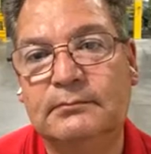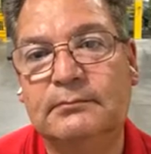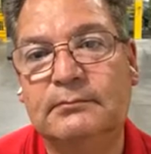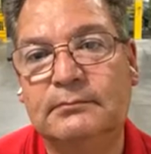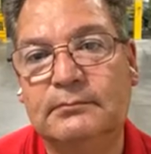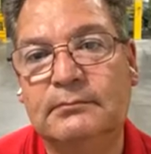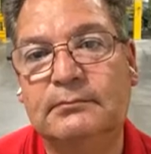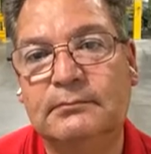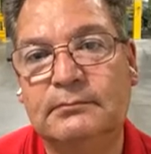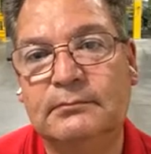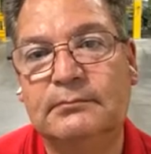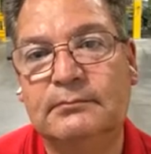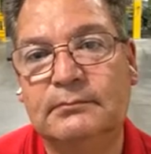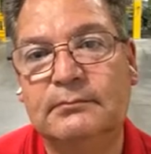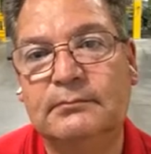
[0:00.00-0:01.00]

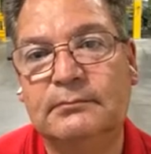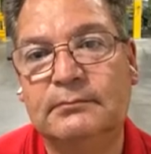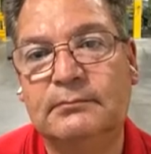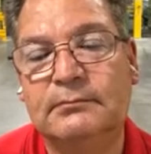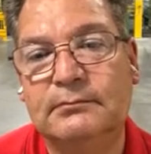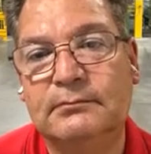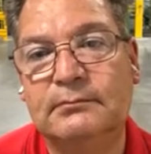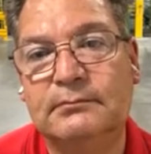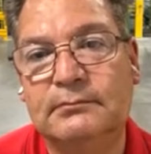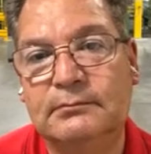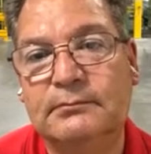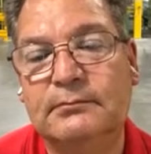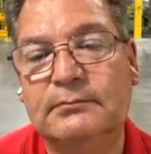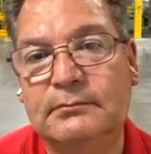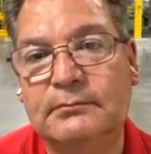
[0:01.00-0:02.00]

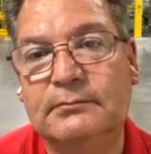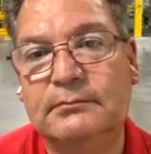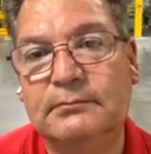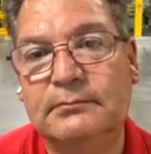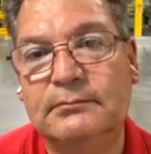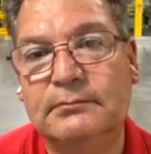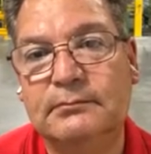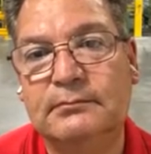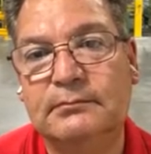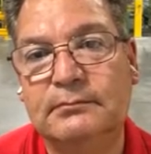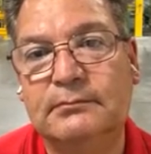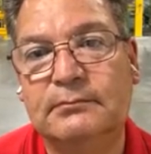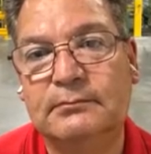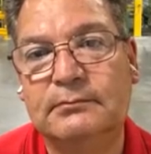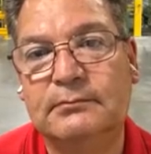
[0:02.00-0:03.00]

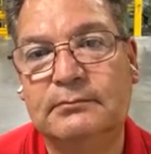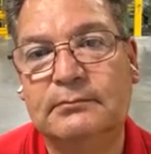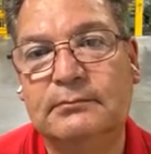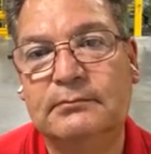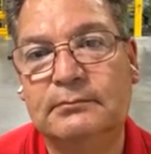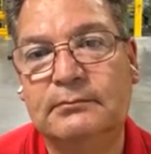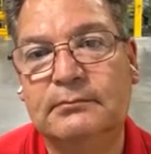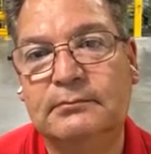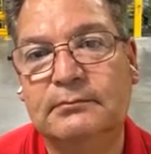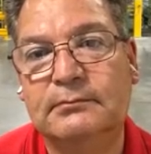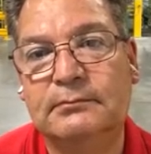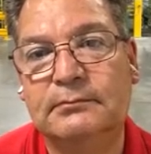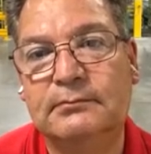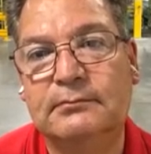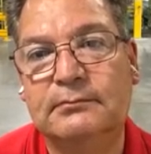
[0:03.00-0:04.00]

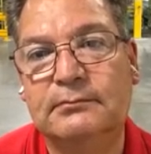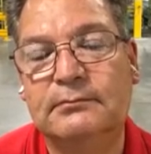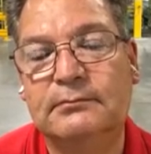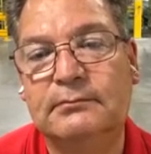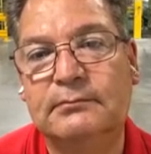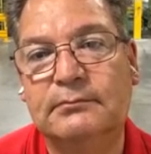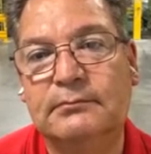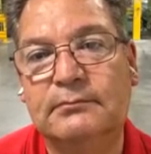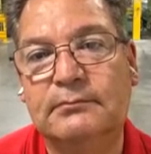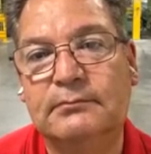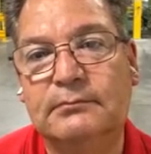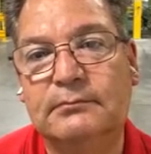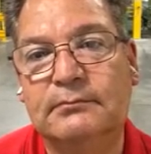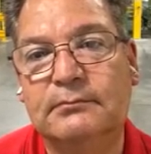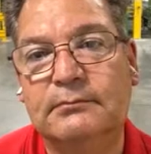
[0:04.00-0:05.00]

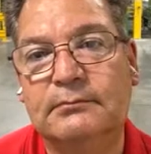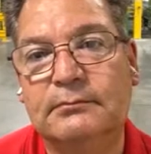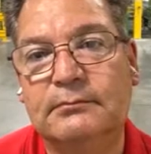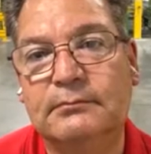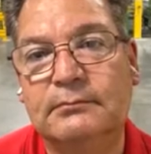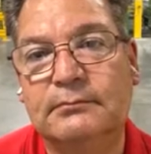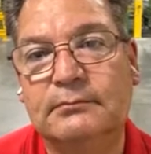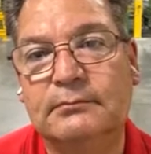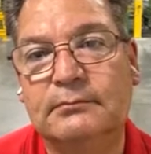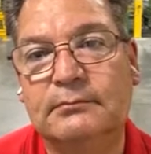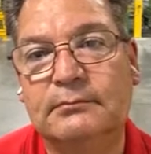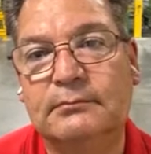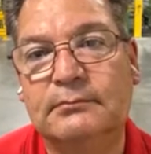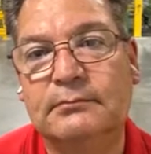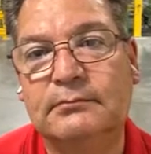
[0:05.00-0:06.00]

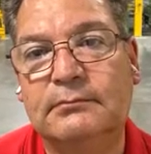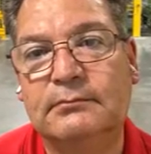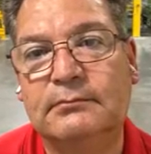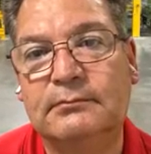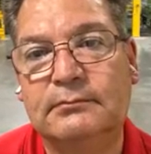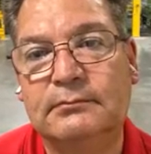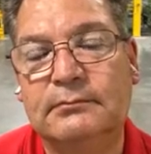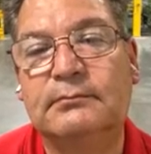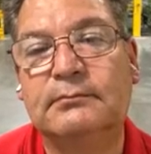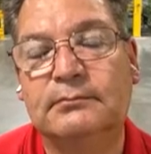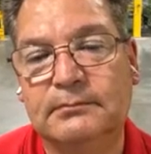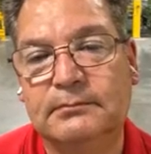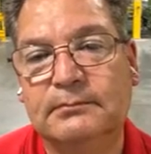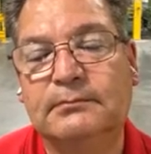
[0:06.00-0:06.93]
(silent)